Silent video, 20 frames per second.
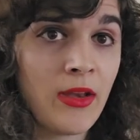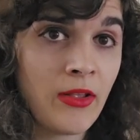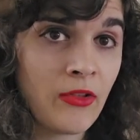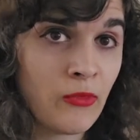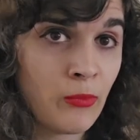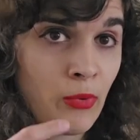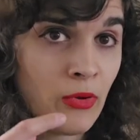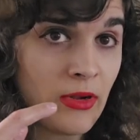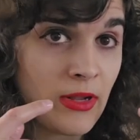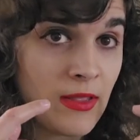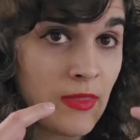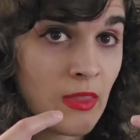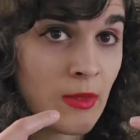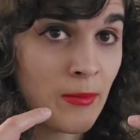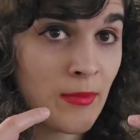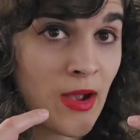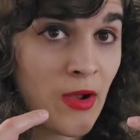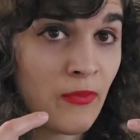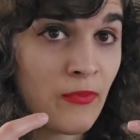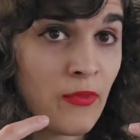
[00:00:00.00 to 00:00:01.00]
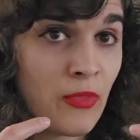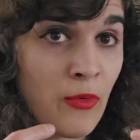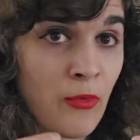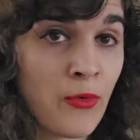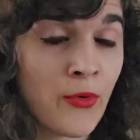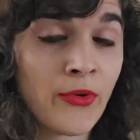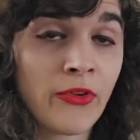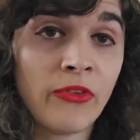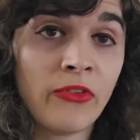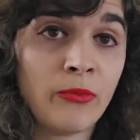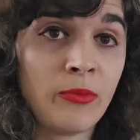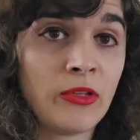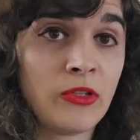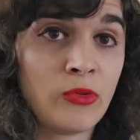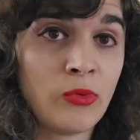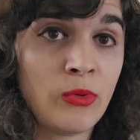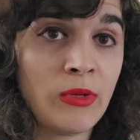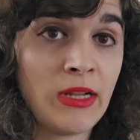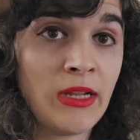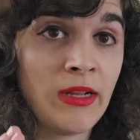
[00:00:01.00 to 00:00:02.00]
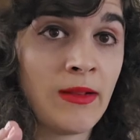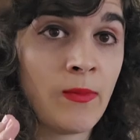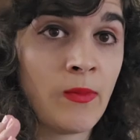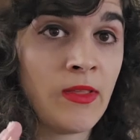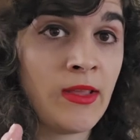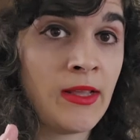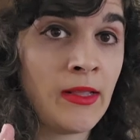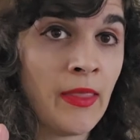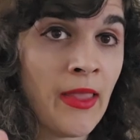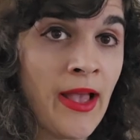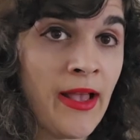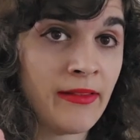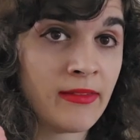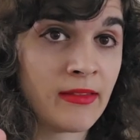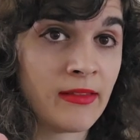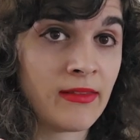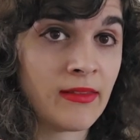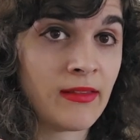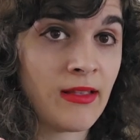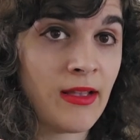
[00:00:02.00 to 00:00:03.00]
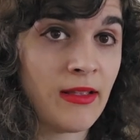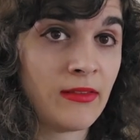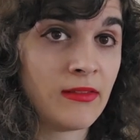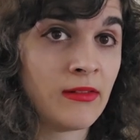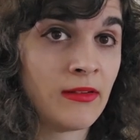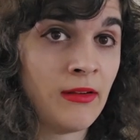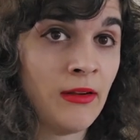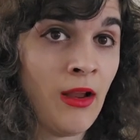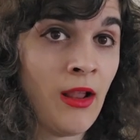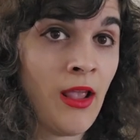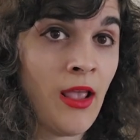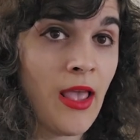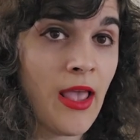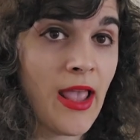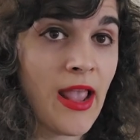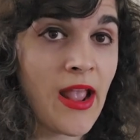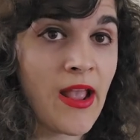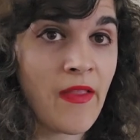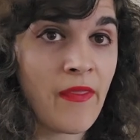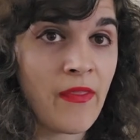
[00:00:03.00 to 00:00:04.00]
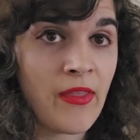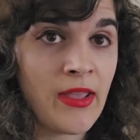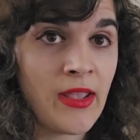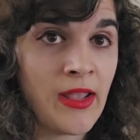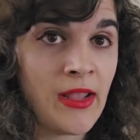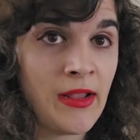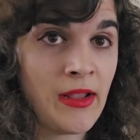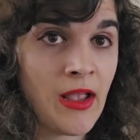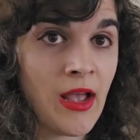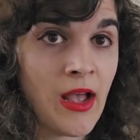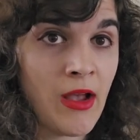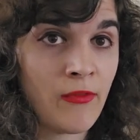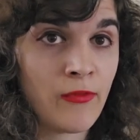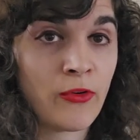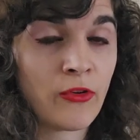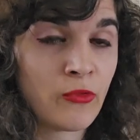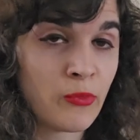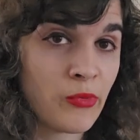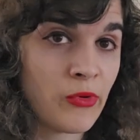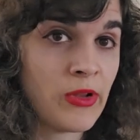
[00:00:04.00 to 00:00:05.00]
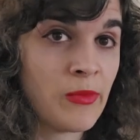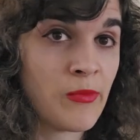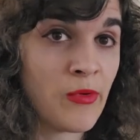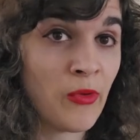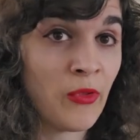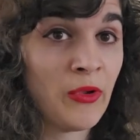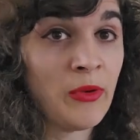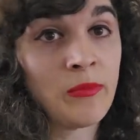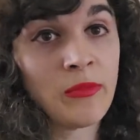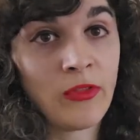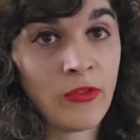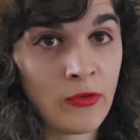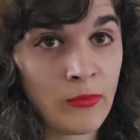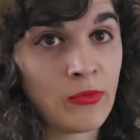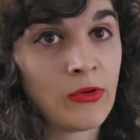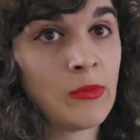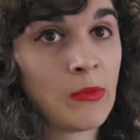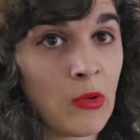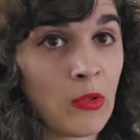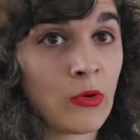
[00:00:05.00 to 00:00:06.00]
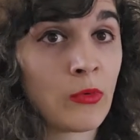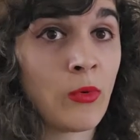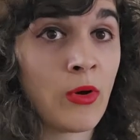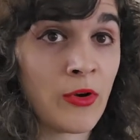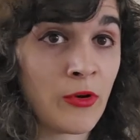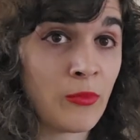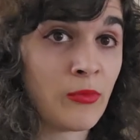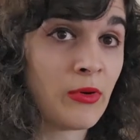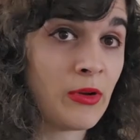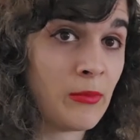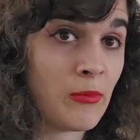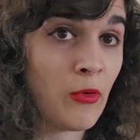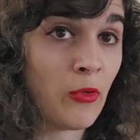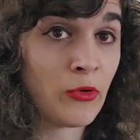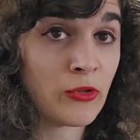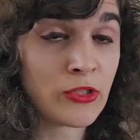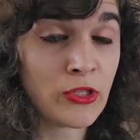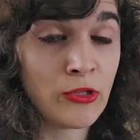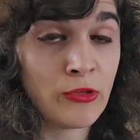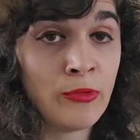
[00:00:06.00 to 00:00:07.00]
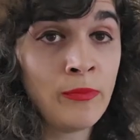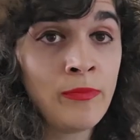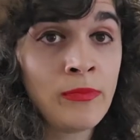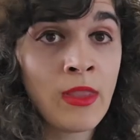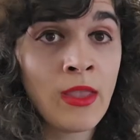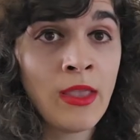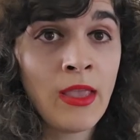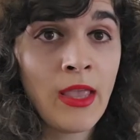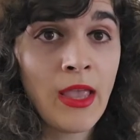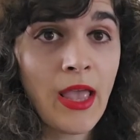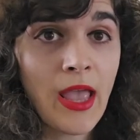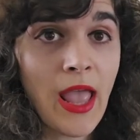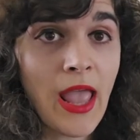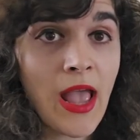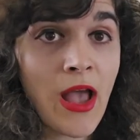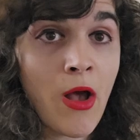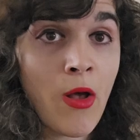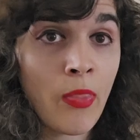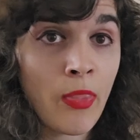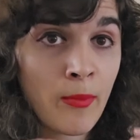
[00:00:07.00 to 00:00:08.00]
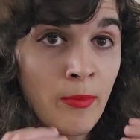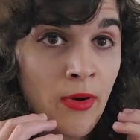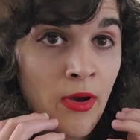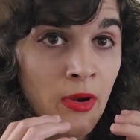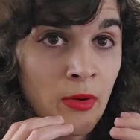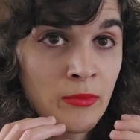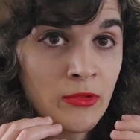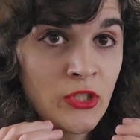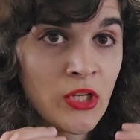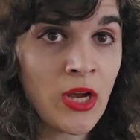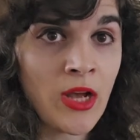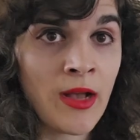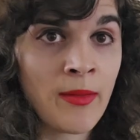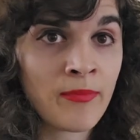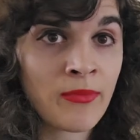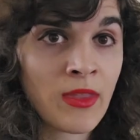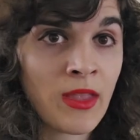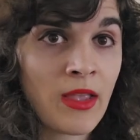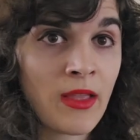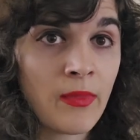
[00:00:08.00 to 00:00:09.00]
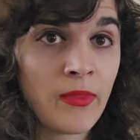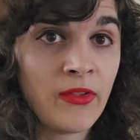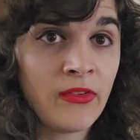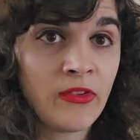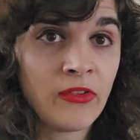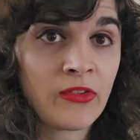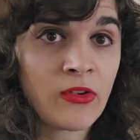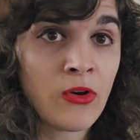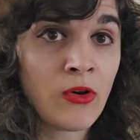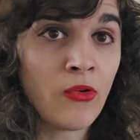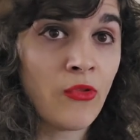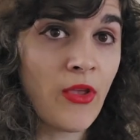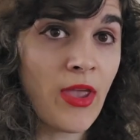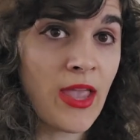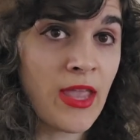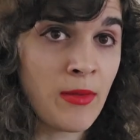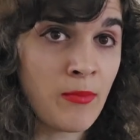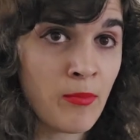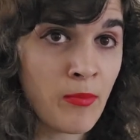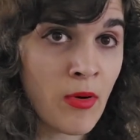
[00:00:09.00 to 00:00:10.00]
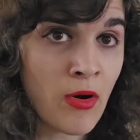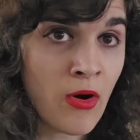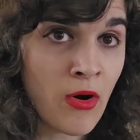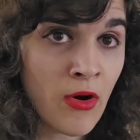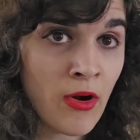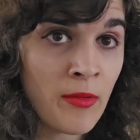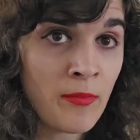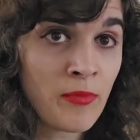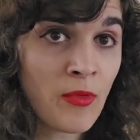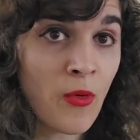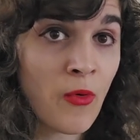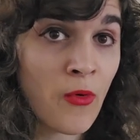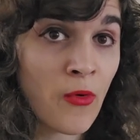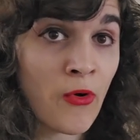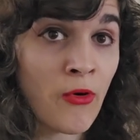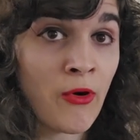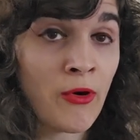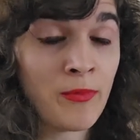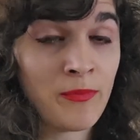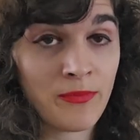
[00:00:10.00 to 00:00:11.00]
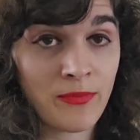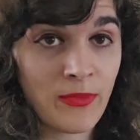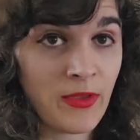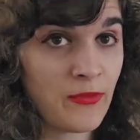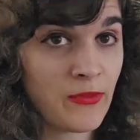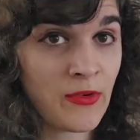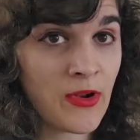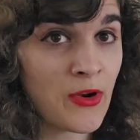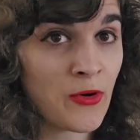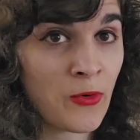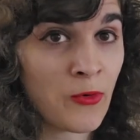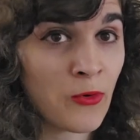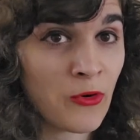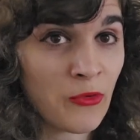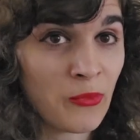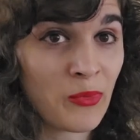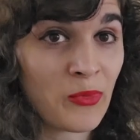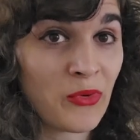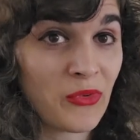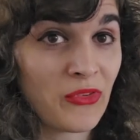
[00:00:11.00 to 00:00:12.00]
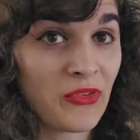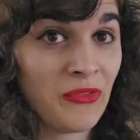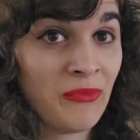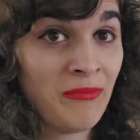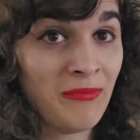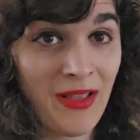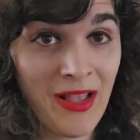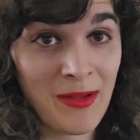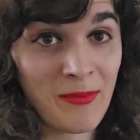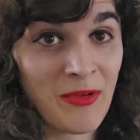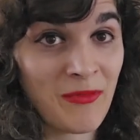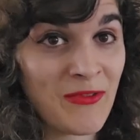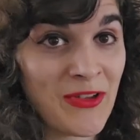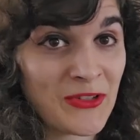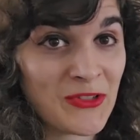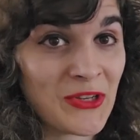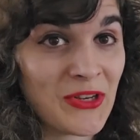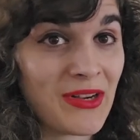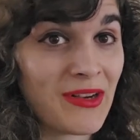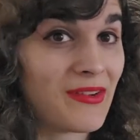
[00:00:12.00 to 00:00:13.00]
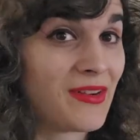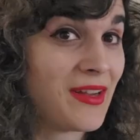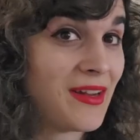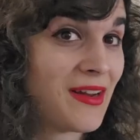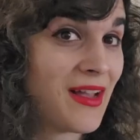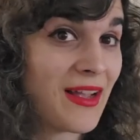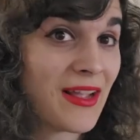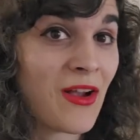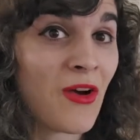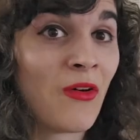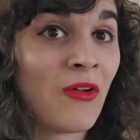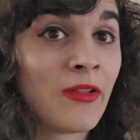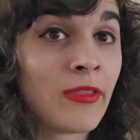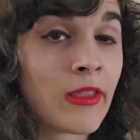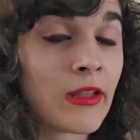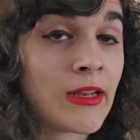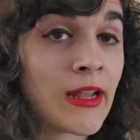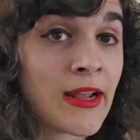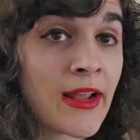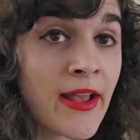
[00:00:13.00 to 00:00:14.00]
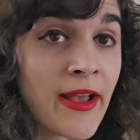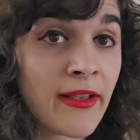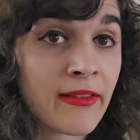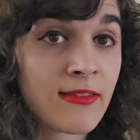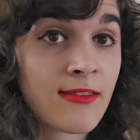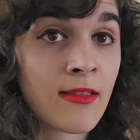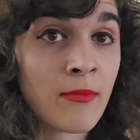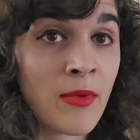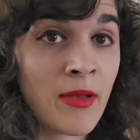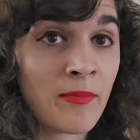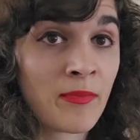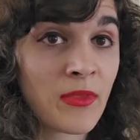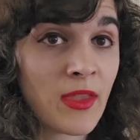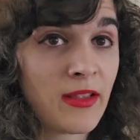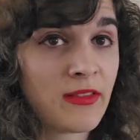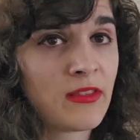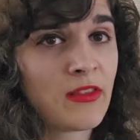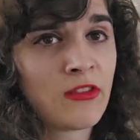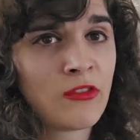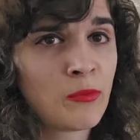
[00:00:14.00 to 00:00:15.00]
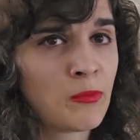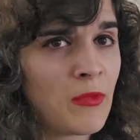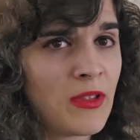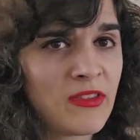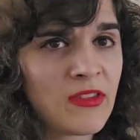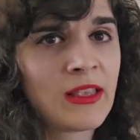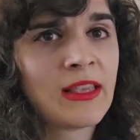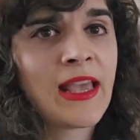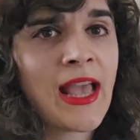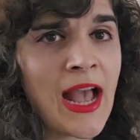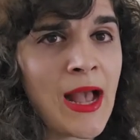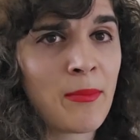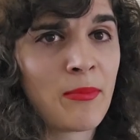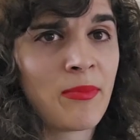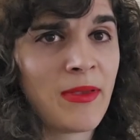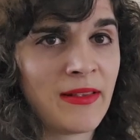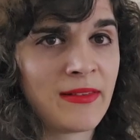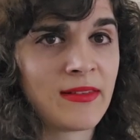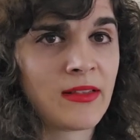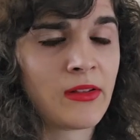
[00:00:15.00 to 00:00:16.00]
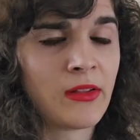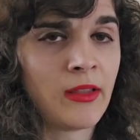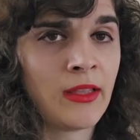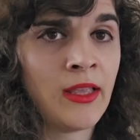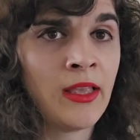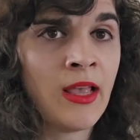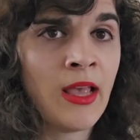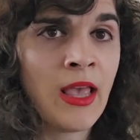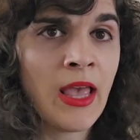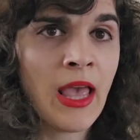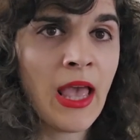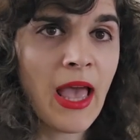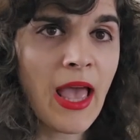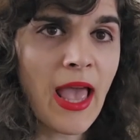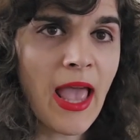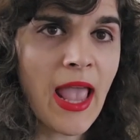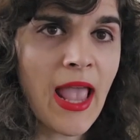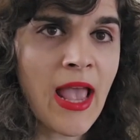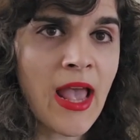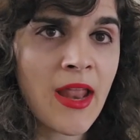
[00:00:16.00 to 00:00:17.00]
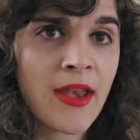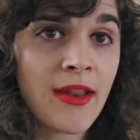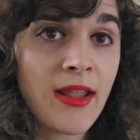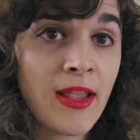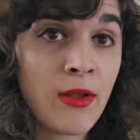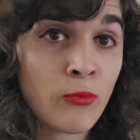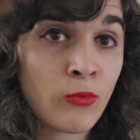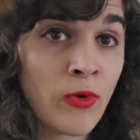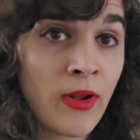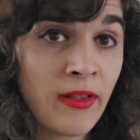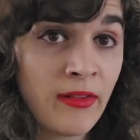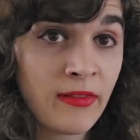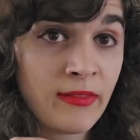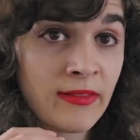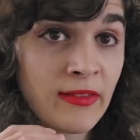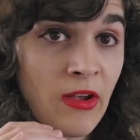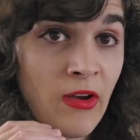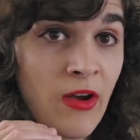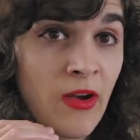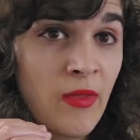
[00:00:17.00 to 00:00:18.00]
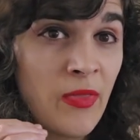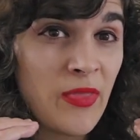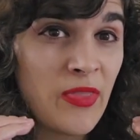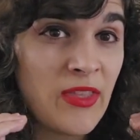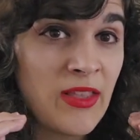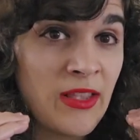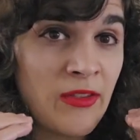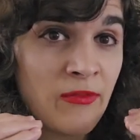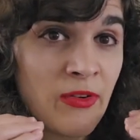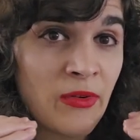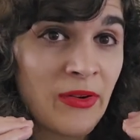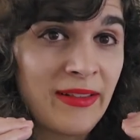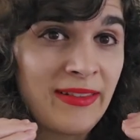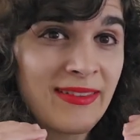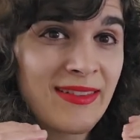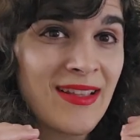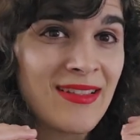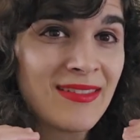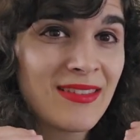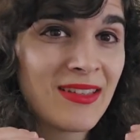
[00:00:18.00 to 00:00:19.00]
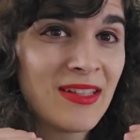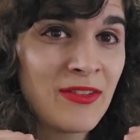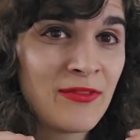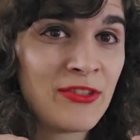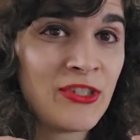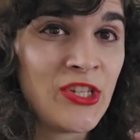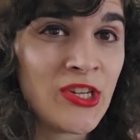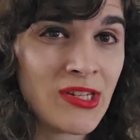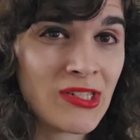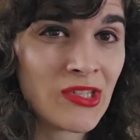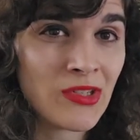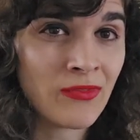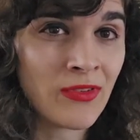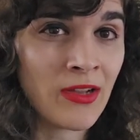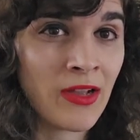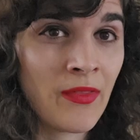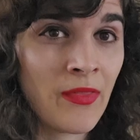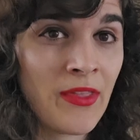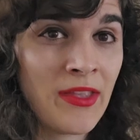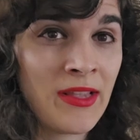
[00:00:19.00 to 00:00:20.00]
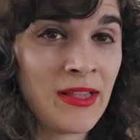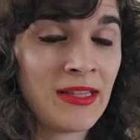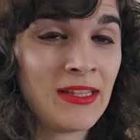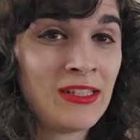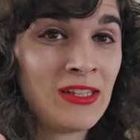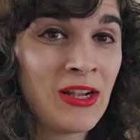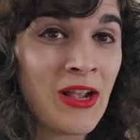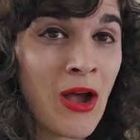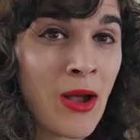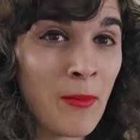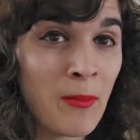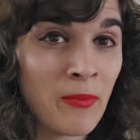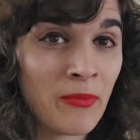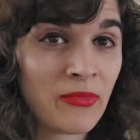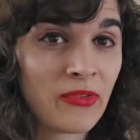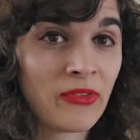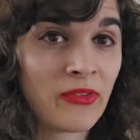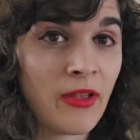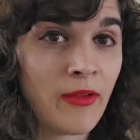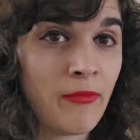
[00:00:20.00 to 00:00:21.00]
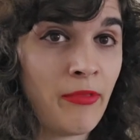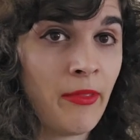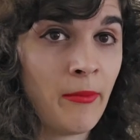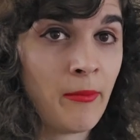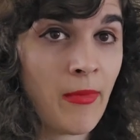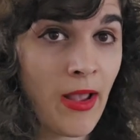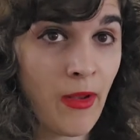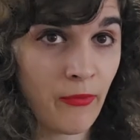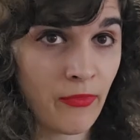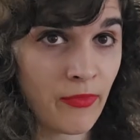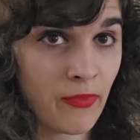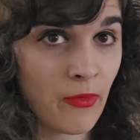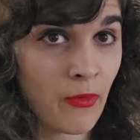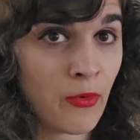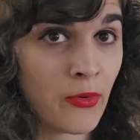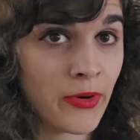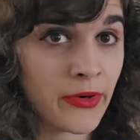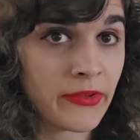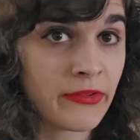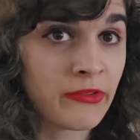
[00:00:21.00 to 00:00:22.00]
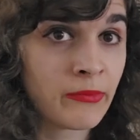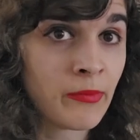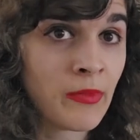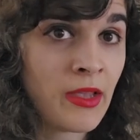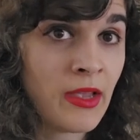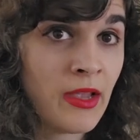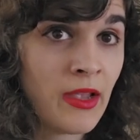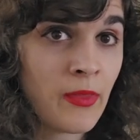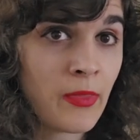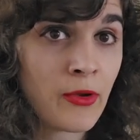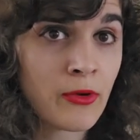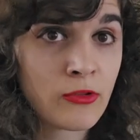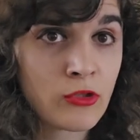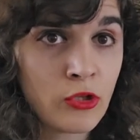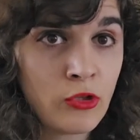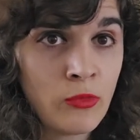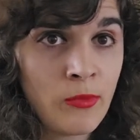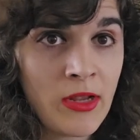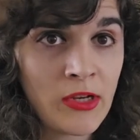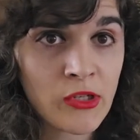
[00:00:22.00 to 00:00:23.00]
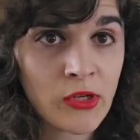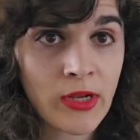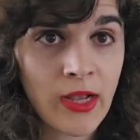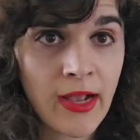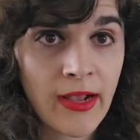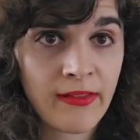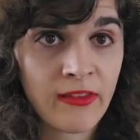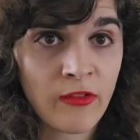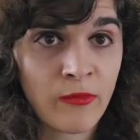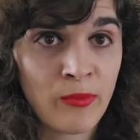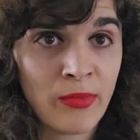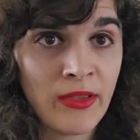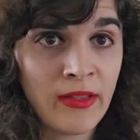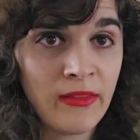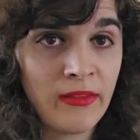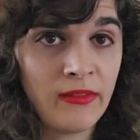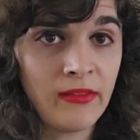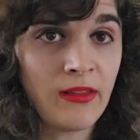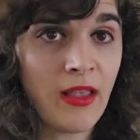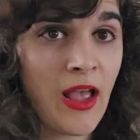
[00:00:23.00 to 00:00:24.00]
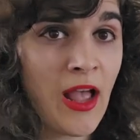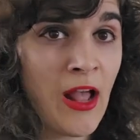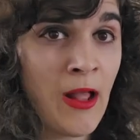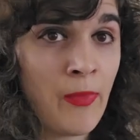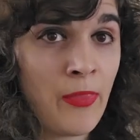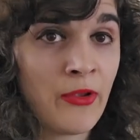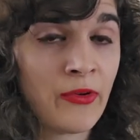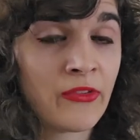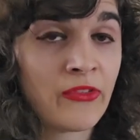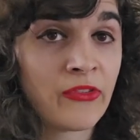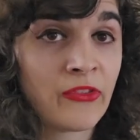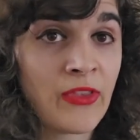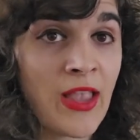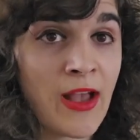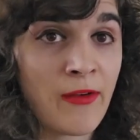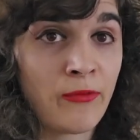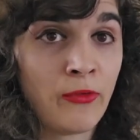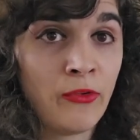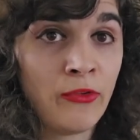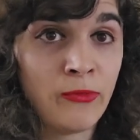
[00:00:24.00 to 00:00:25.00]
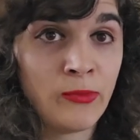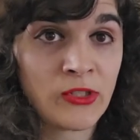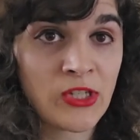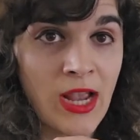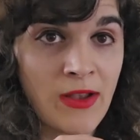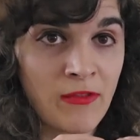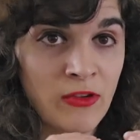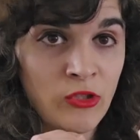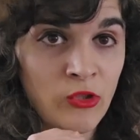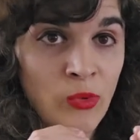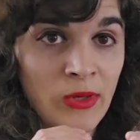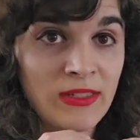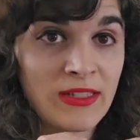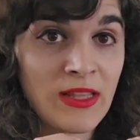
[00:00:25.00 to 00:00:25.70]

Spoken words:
It is put in the mouth of the horse between the last incisor and the first premolar, either premolar 1 or premolar 2, on the bottom jaw. This is called a bar, or if you're not a horse person, I'm a veterinarian, I call it the diastema. It's a gap, basically, and it rests on the very sensitive gingiva, the gums of the mouth of the horse. There are two major kinds of bits. There's snaffles, which have a